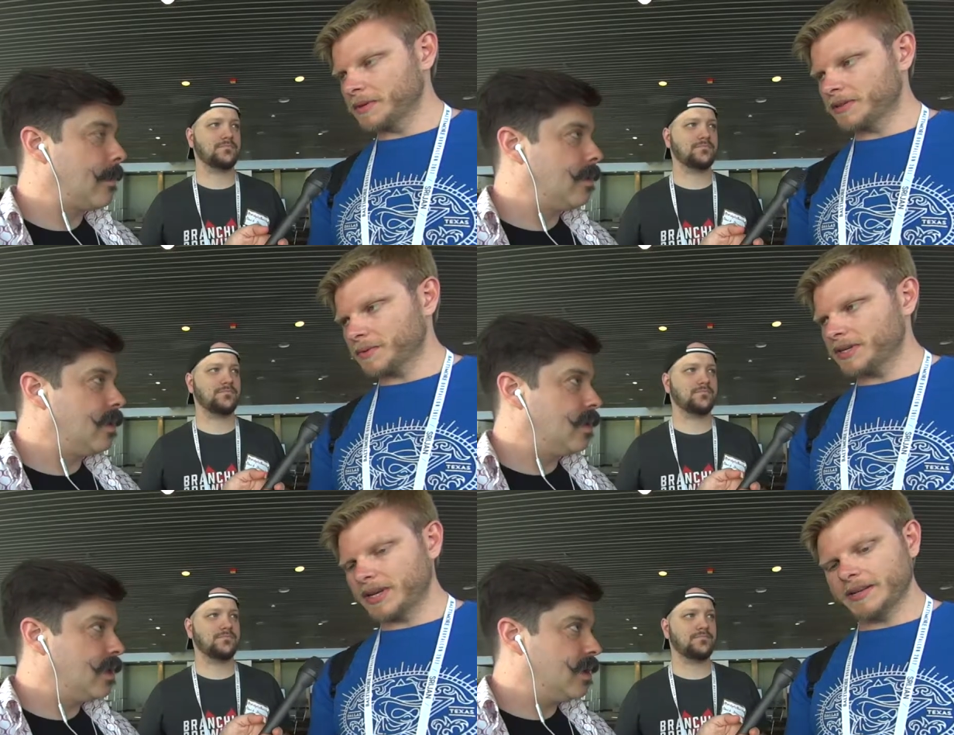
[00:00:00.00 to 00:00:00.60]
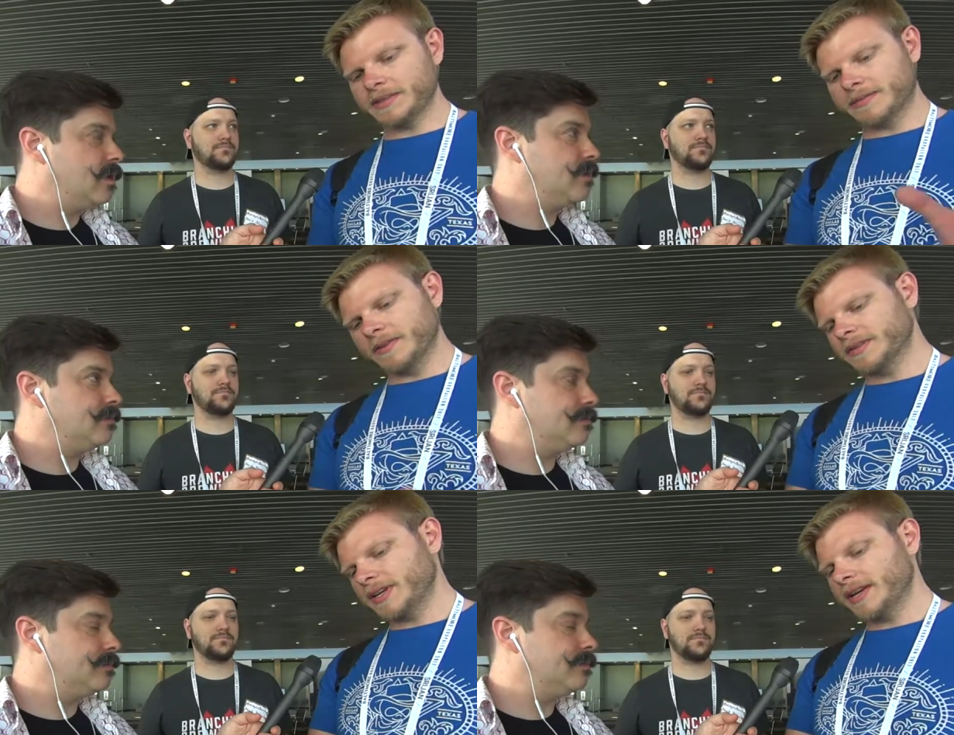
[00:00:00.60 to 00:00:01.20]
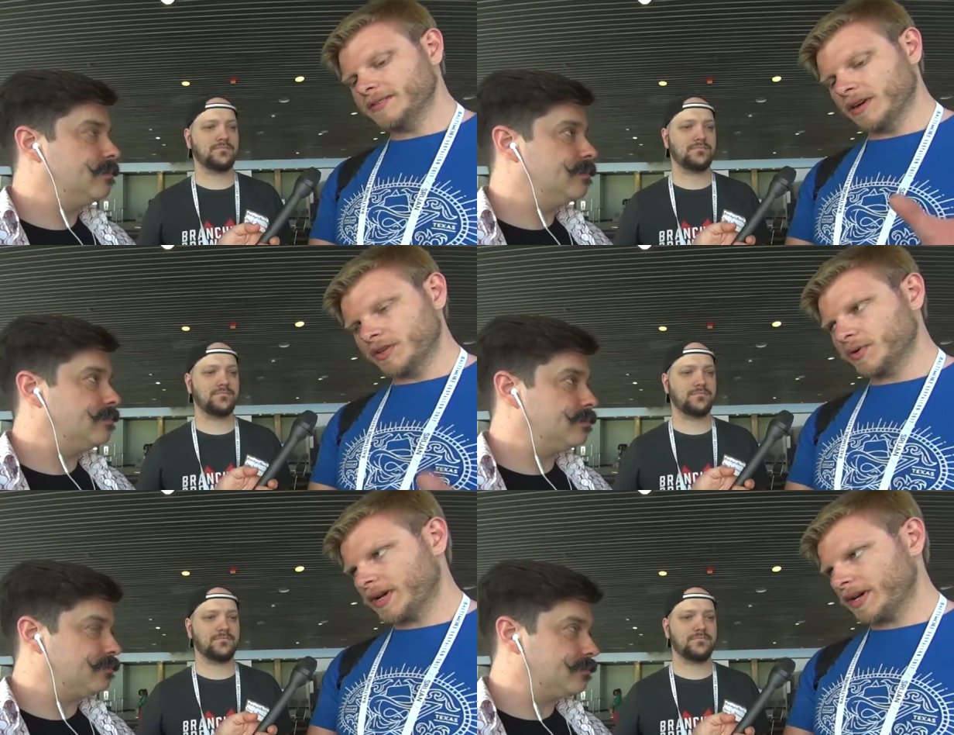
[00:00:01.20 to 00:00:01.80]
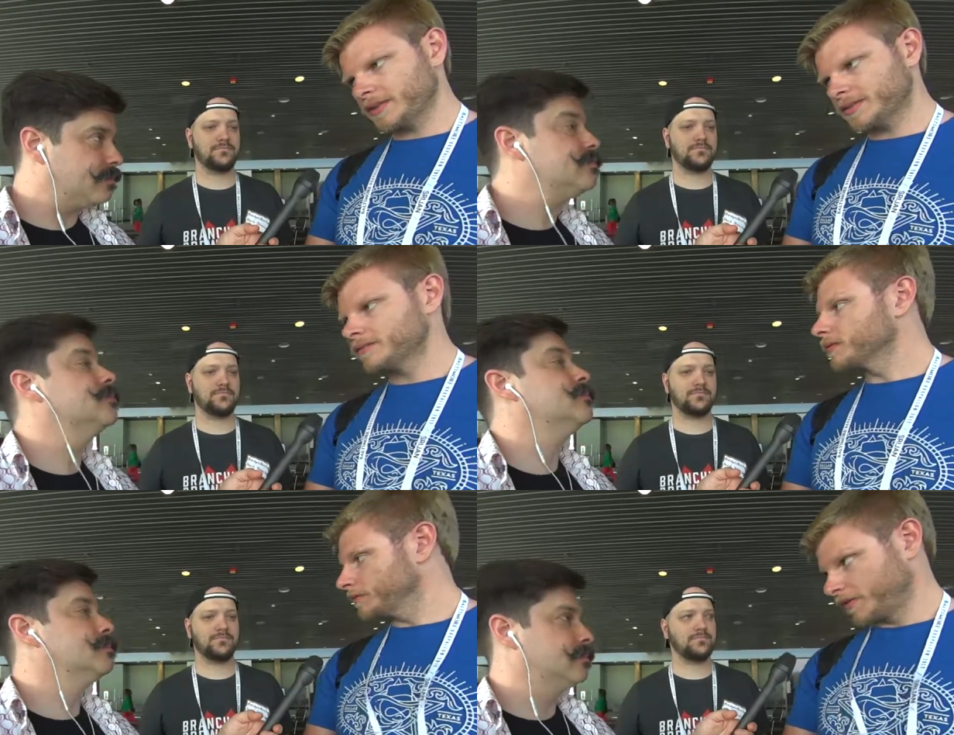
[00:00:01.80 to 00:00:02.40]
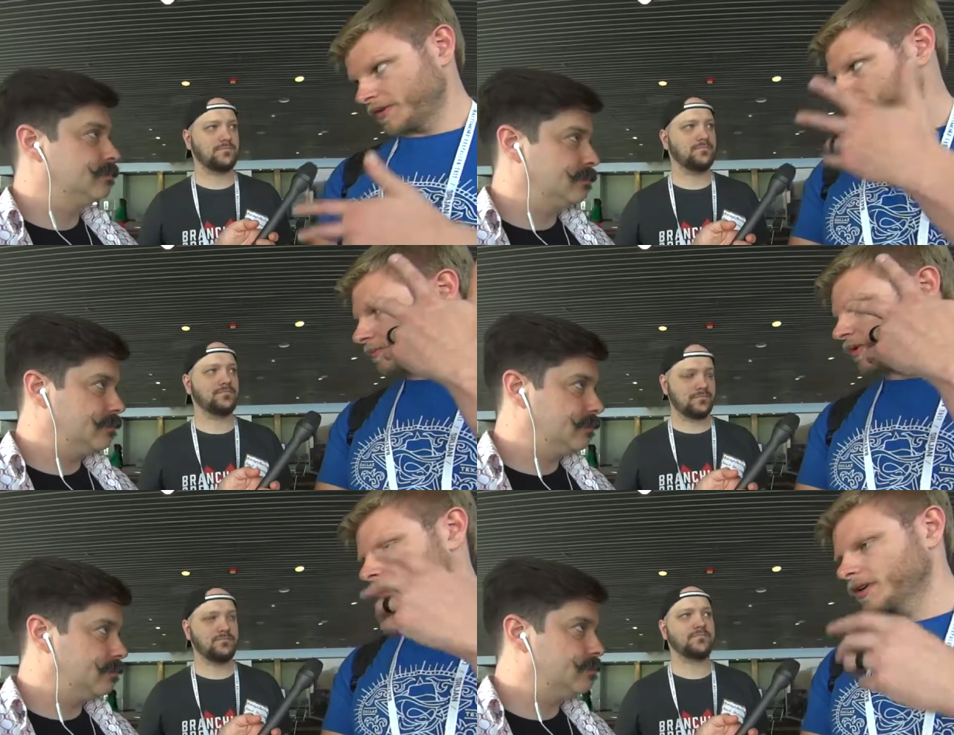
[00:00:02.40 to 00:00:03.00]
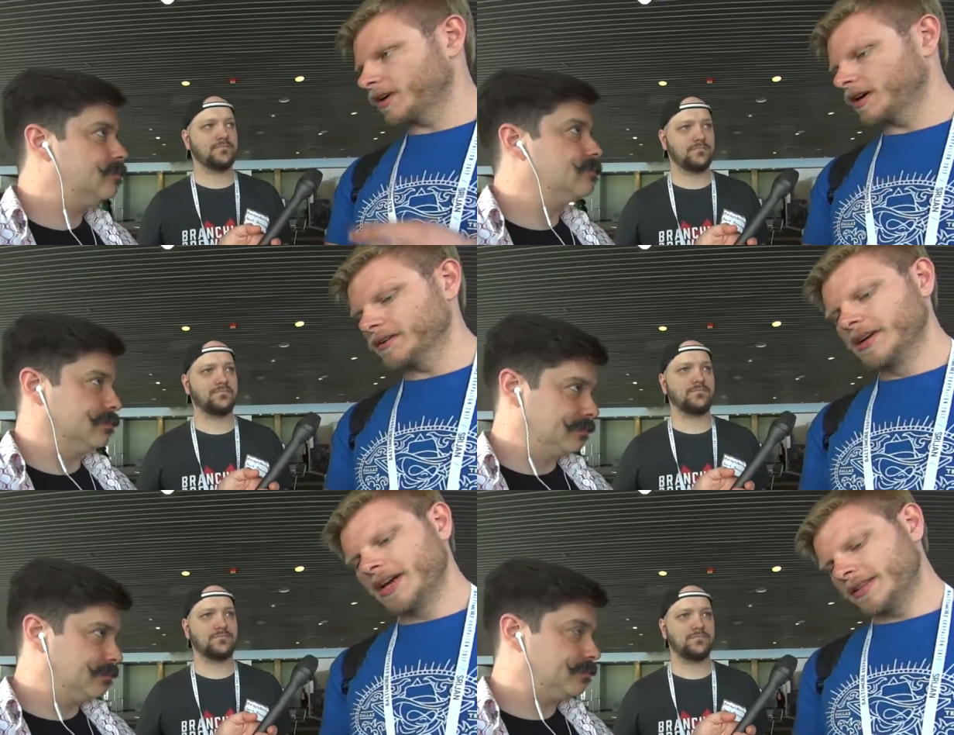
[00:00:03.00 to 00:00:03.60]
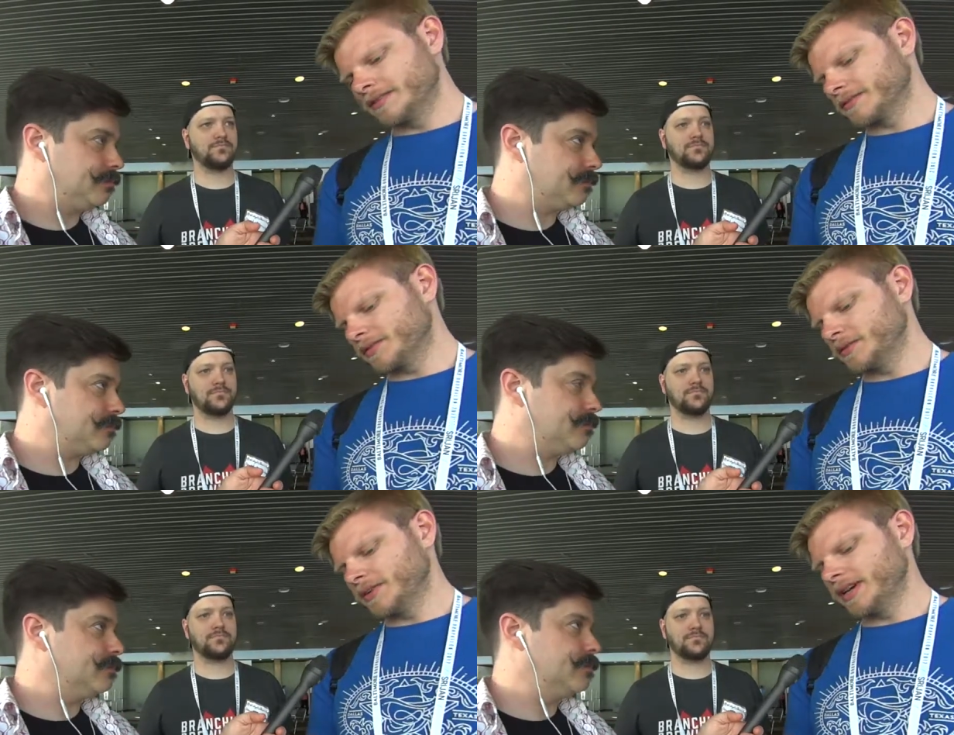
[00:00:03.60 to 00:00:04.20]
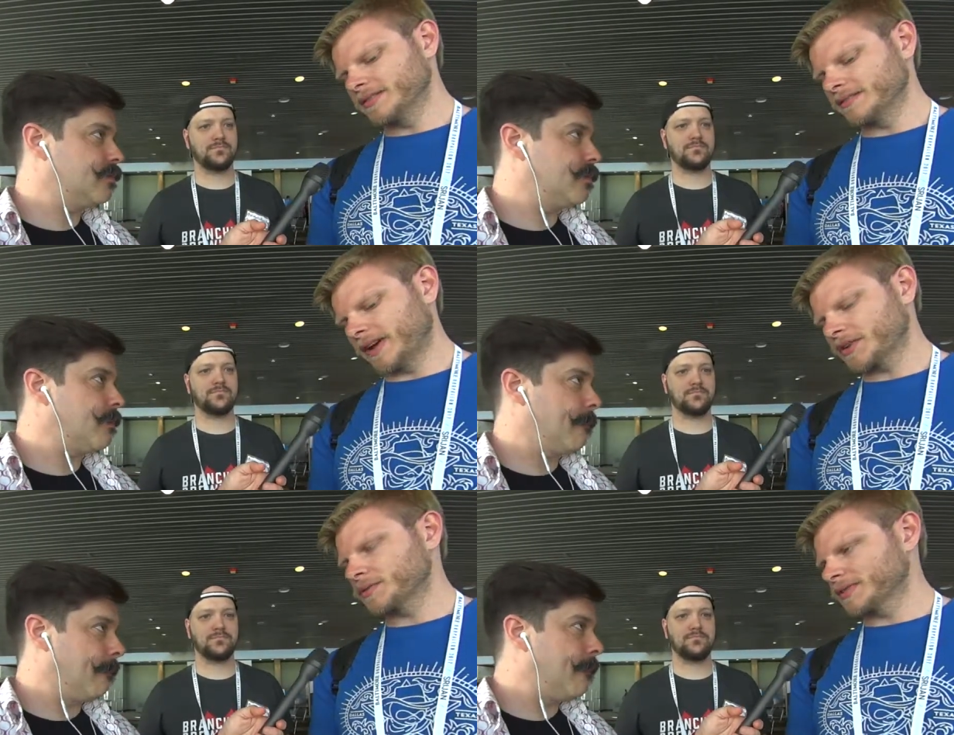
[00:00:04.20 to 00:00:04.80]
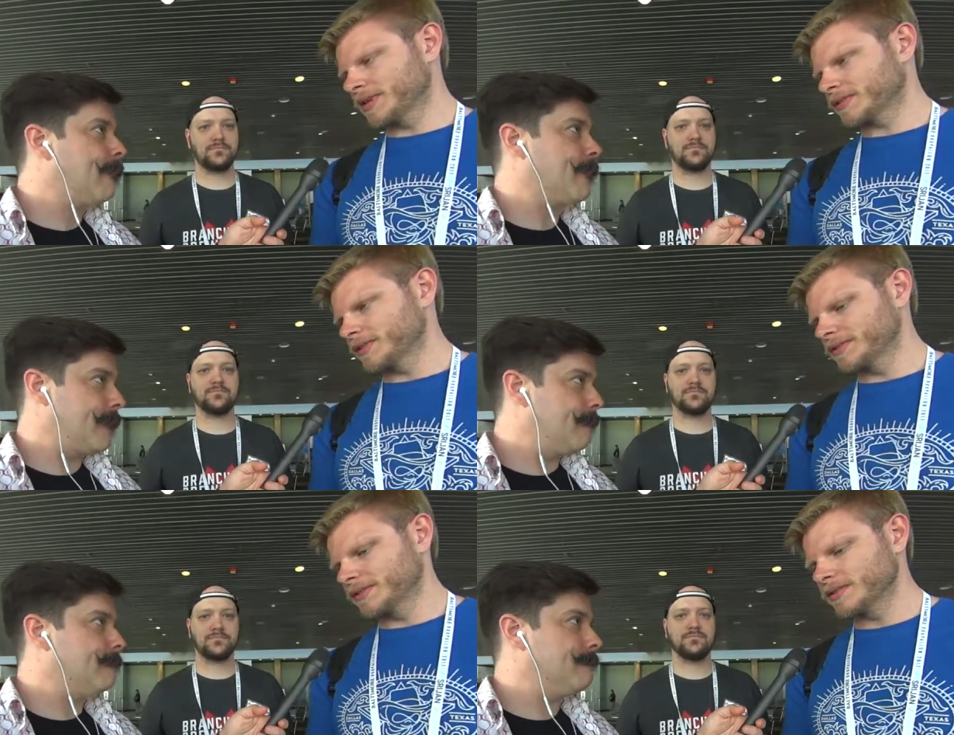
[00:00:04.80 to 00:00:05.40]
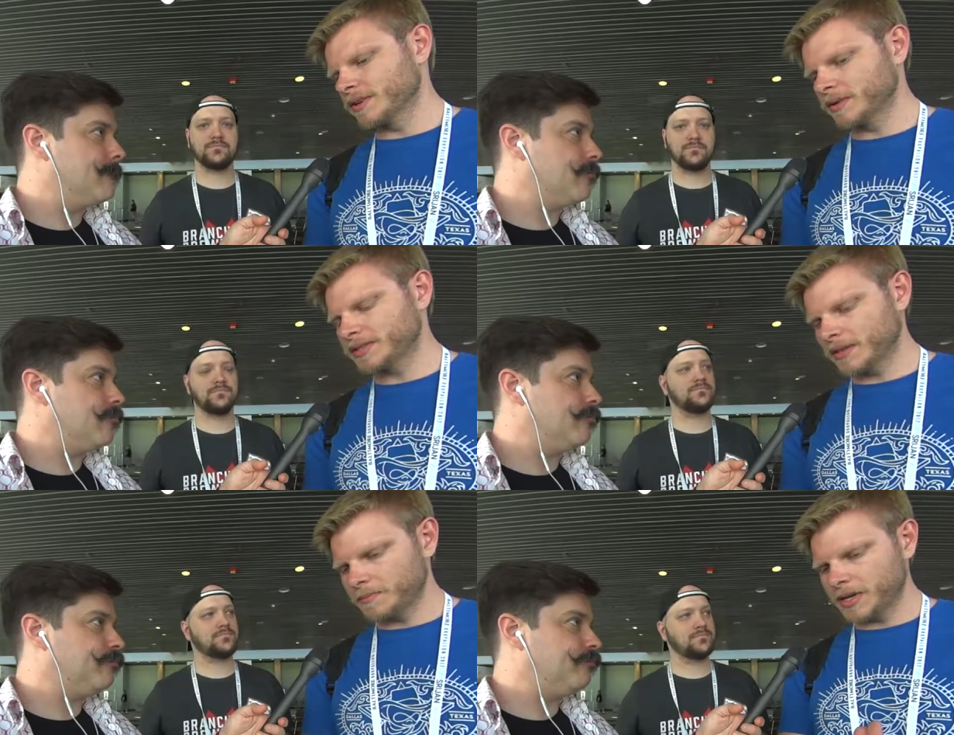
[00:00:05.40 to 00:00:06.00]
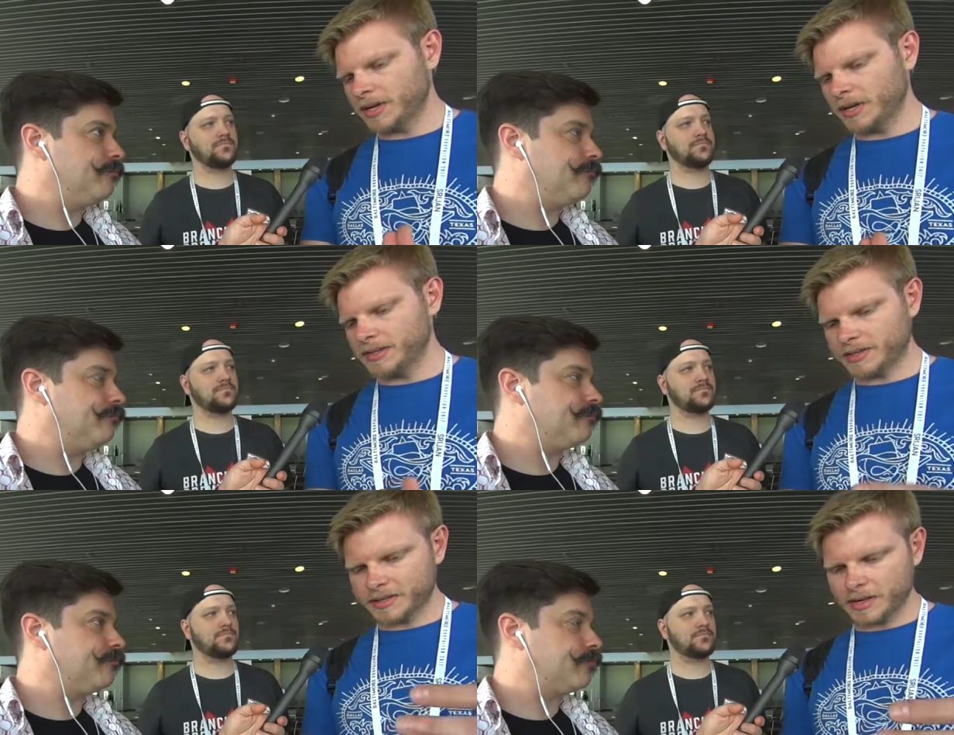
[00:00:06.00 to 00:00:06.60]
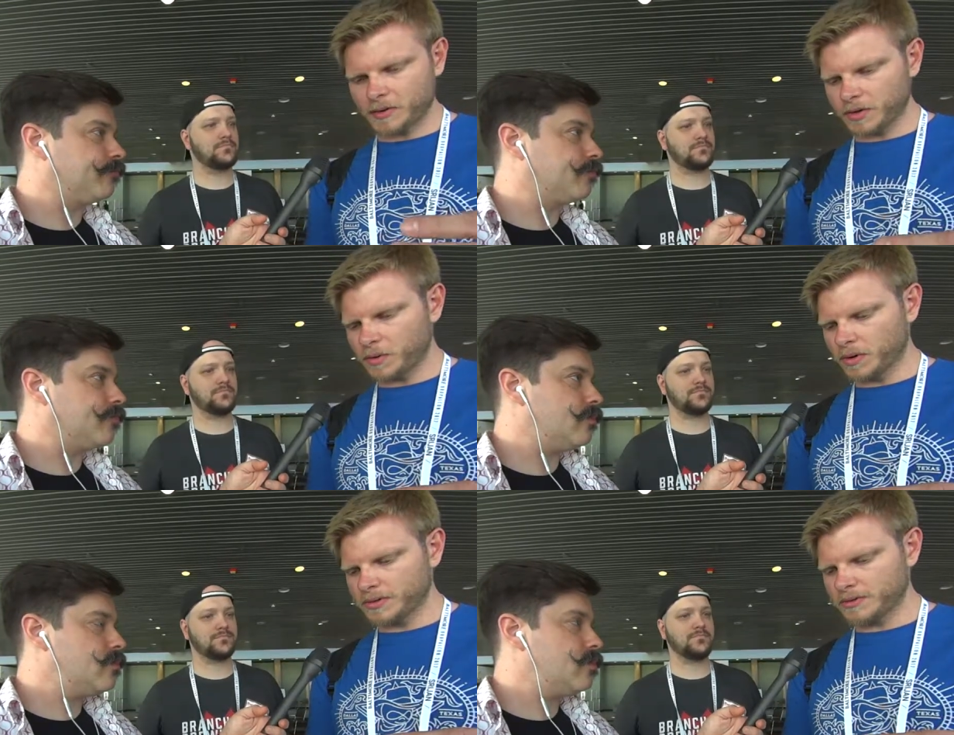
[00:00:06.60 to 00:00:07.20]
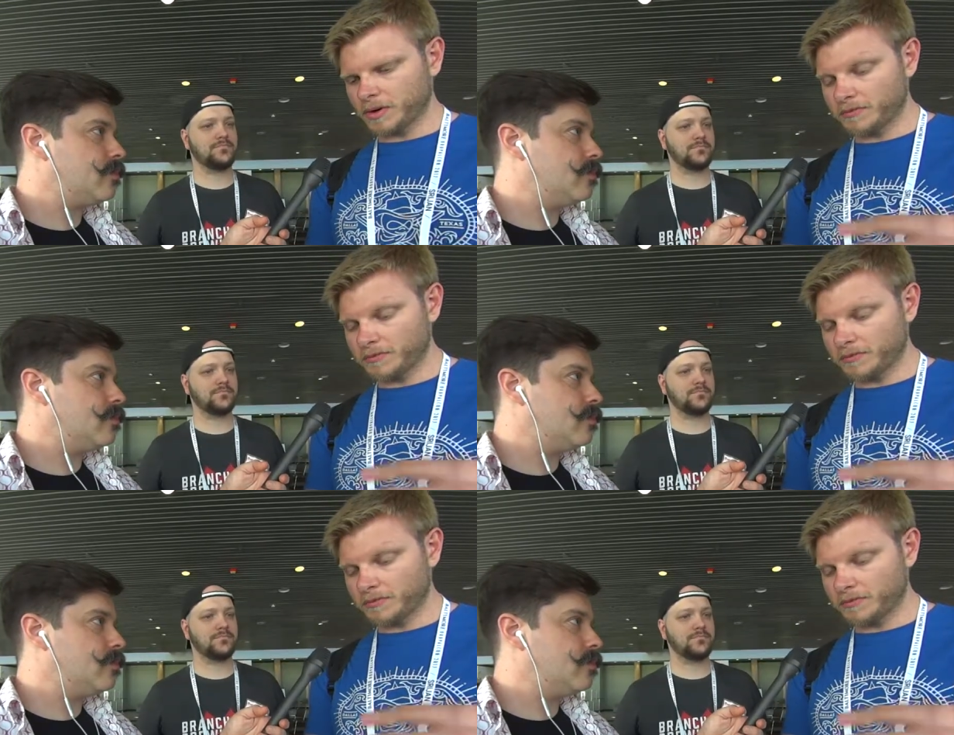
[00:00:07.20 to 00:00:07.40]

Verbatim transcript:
Speaker 1: to be three days. The first day is all trainings, very similar to the con, and then there's the two days of actual sessions. Mm. And hmm. so it's going to be a, a, six hour course or